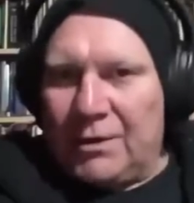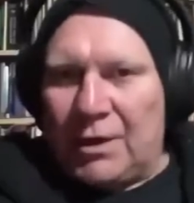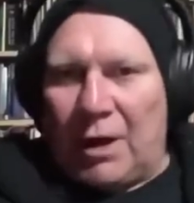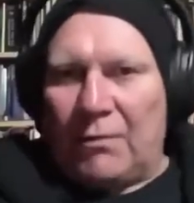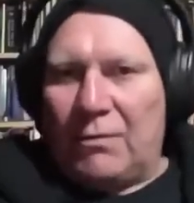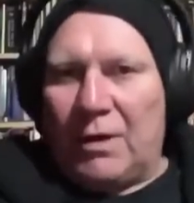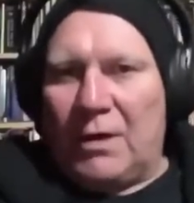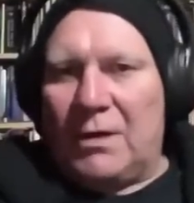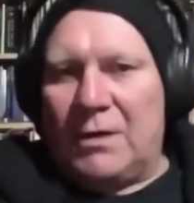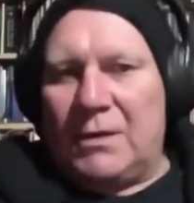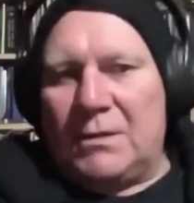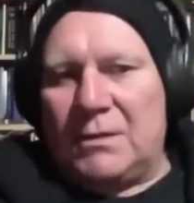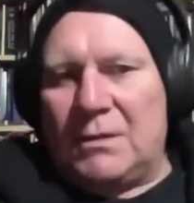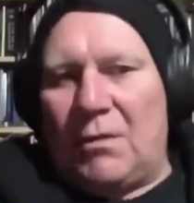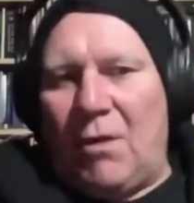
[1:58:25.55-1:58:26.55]

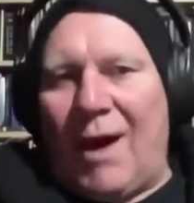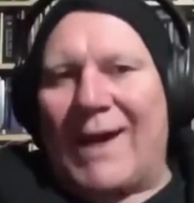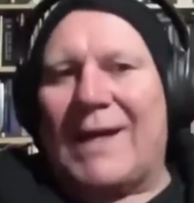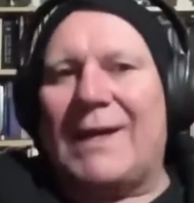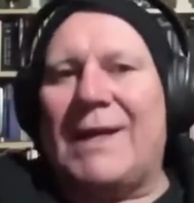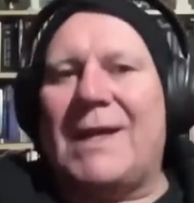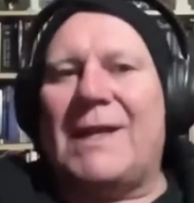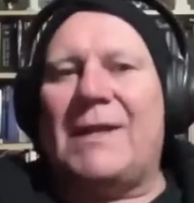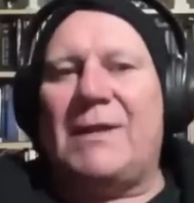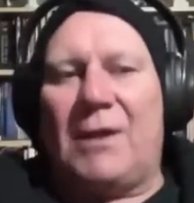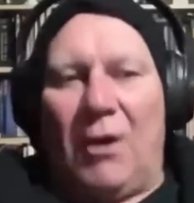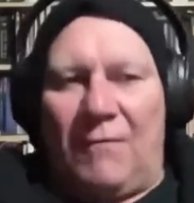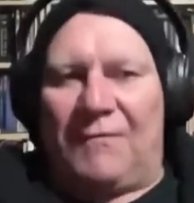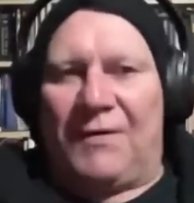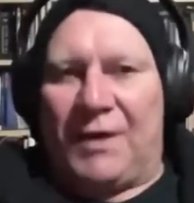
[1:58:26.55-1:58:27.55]
And quite clearly
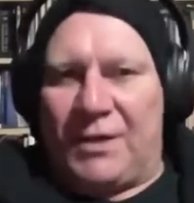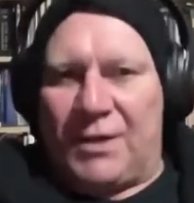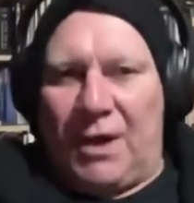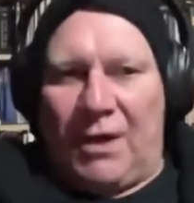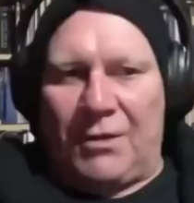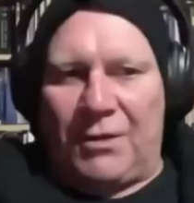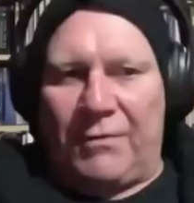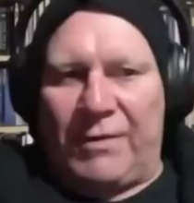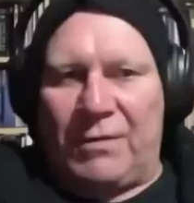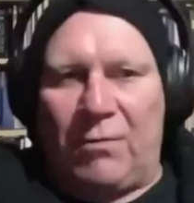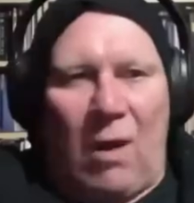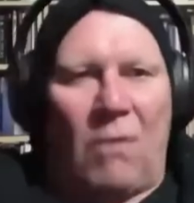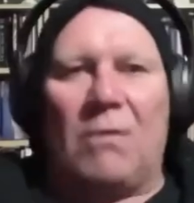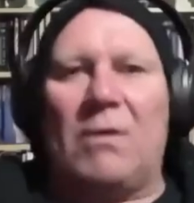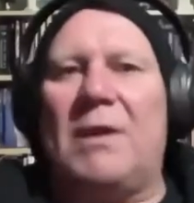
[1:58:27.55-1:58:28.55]
the obvious answer
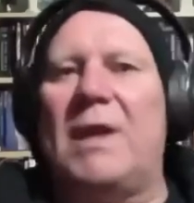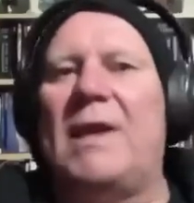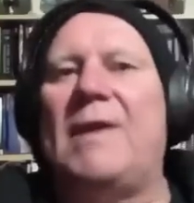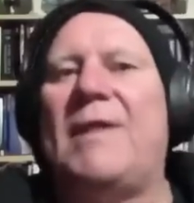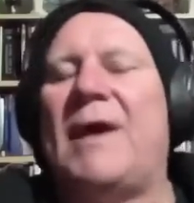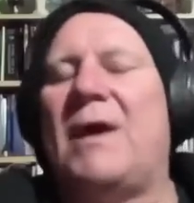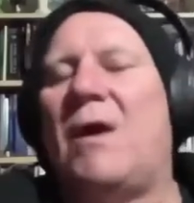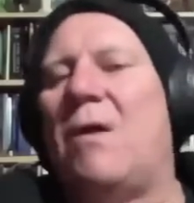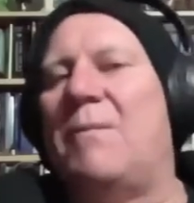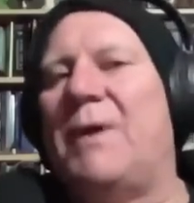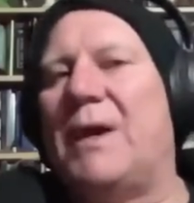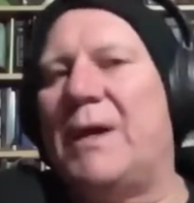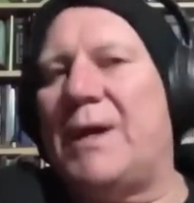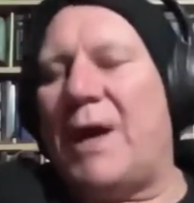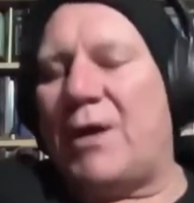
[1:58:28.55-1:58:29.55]
is, well, clearly there can't
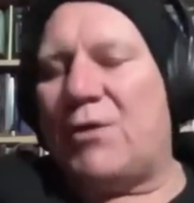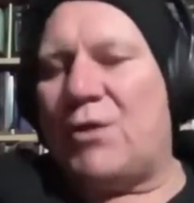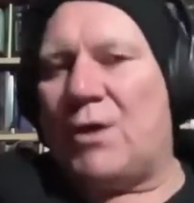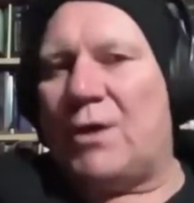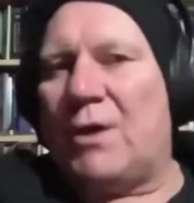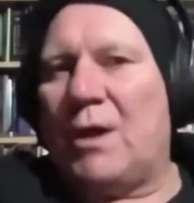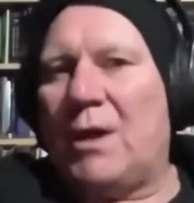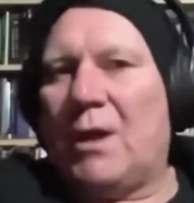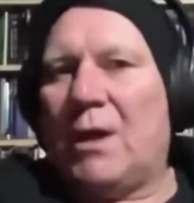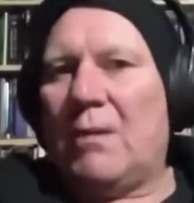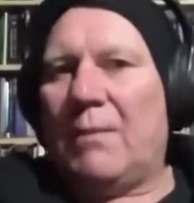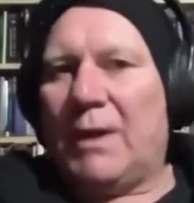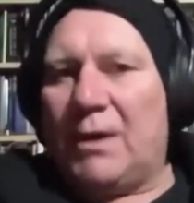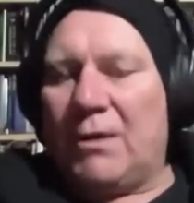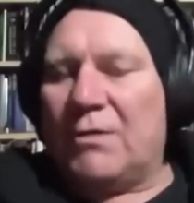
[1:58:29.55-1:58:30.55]
be a connection
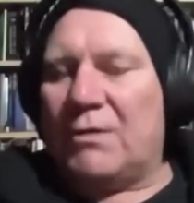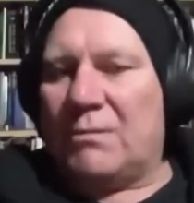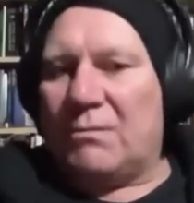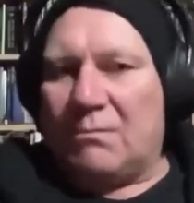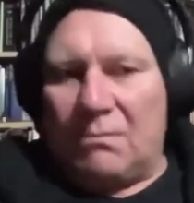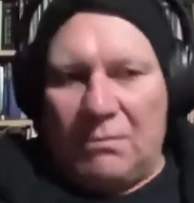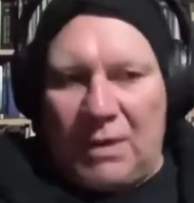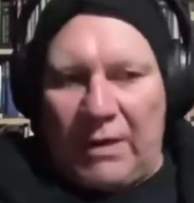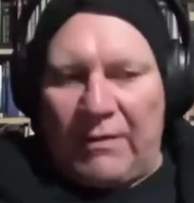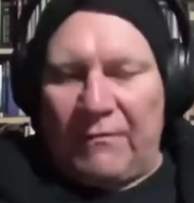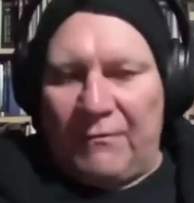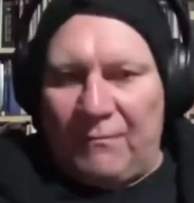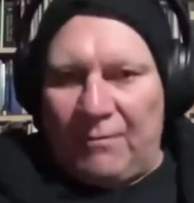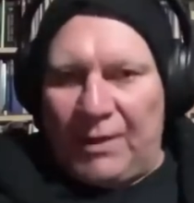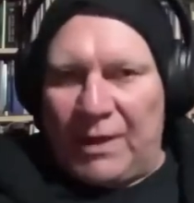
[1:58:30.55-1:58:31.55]
because
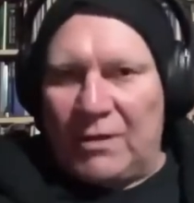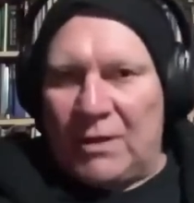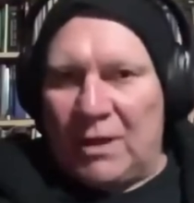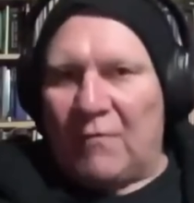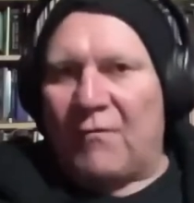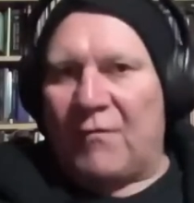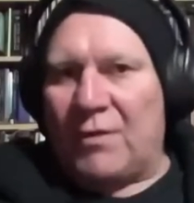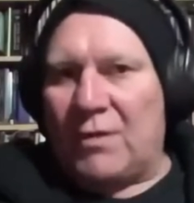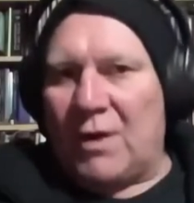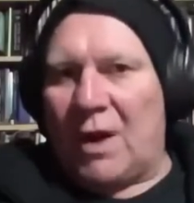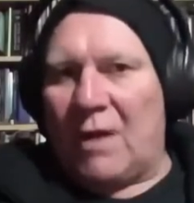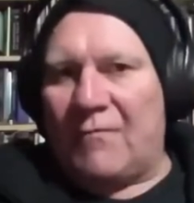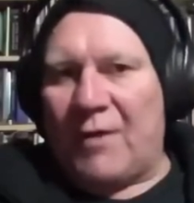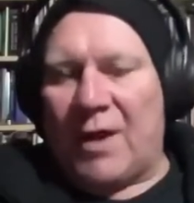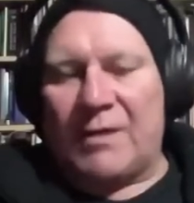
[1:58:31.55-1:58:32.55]
they're in different
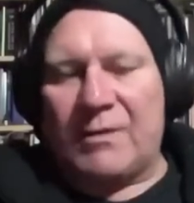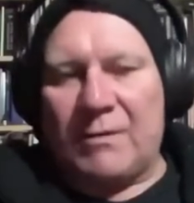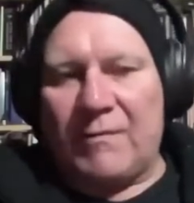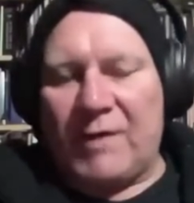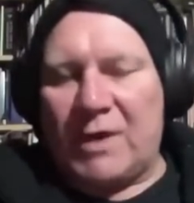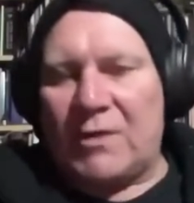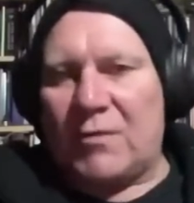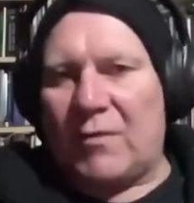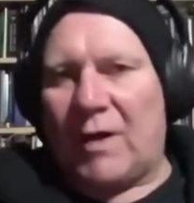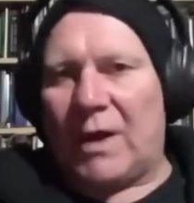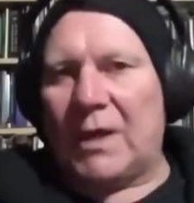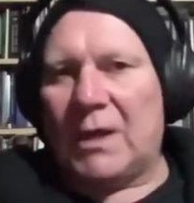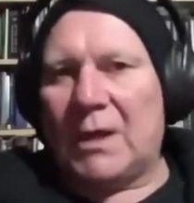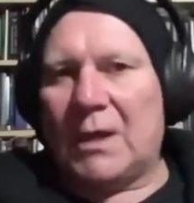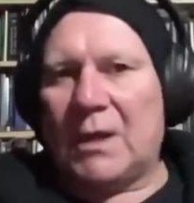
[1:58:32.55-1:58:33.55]
time frames of
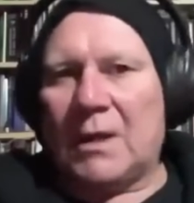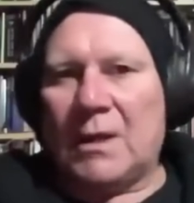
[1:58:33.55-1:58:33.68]
history.